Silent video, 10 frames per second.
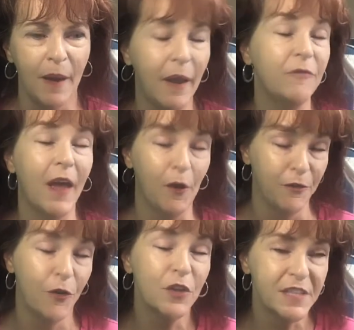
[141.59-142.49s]
I held a
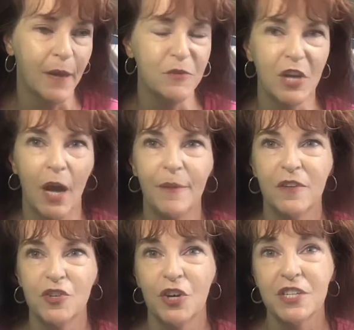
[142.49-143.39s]
full-time job as
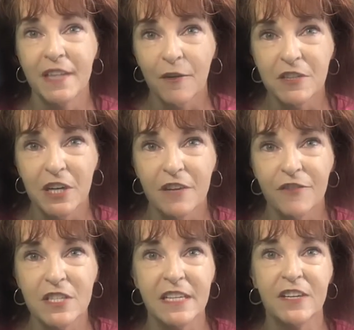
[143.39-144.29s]
a church secretary
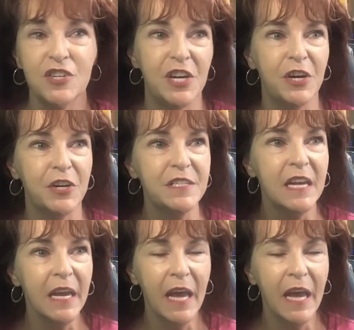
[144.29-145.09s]
for 6 years.